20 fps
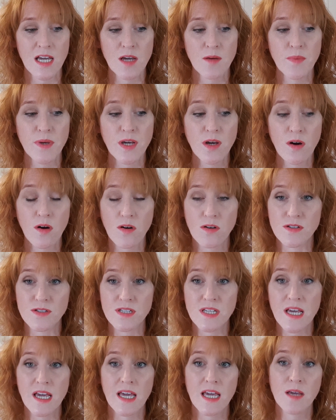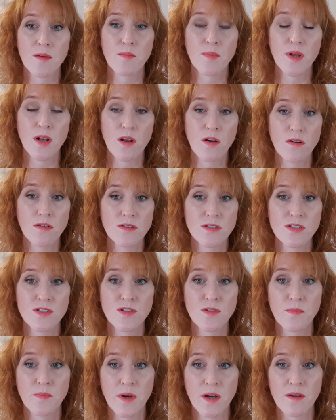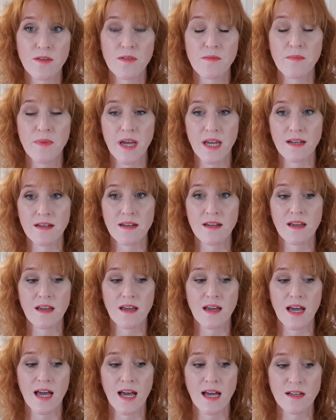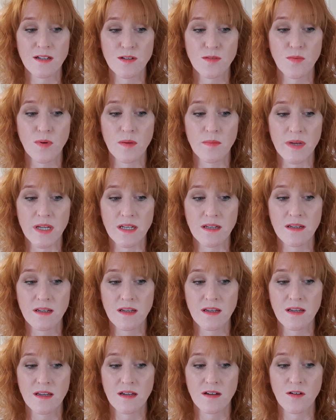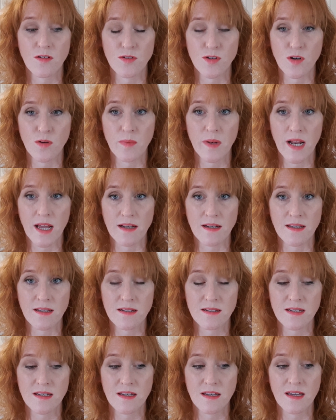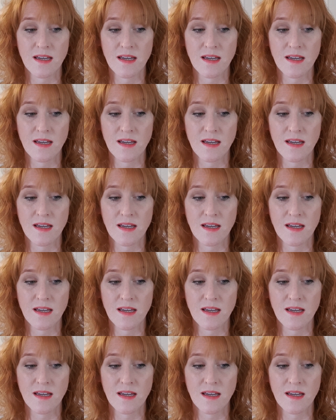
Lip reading: because it belongs to both men and women on your planet,